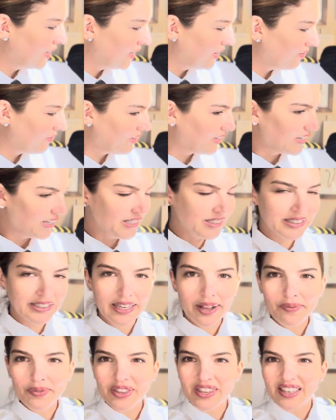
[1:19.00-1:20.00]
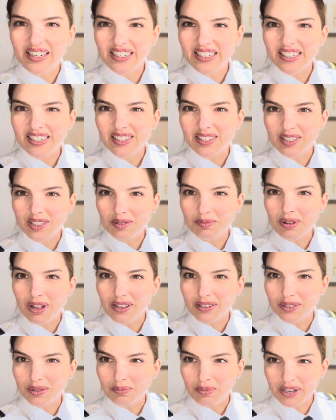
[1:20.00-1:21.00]
need something that doesn't smell
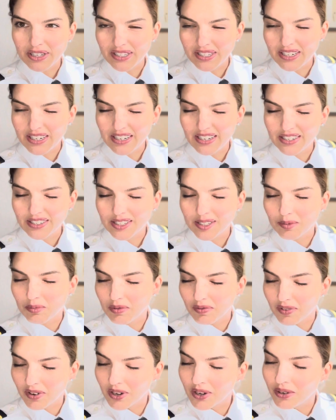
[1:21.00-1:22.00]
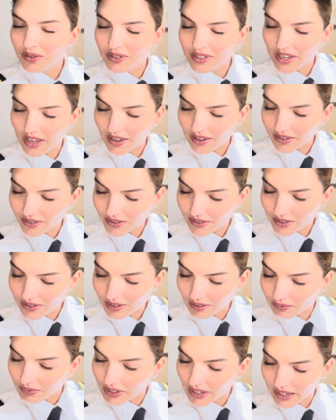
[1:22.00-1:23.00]
as musty, because some of our hotels
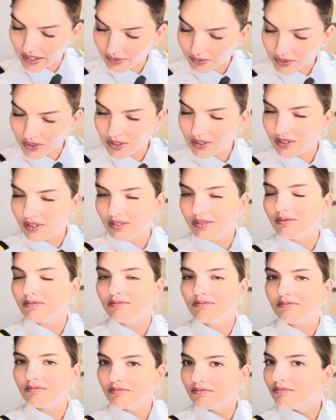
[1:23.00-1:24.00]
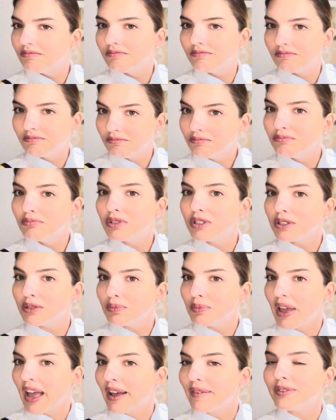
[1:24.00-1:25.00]
sometimes
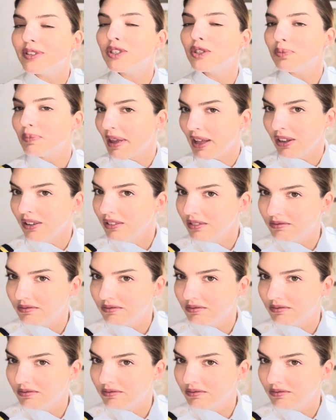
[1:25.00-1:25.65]
have a smell.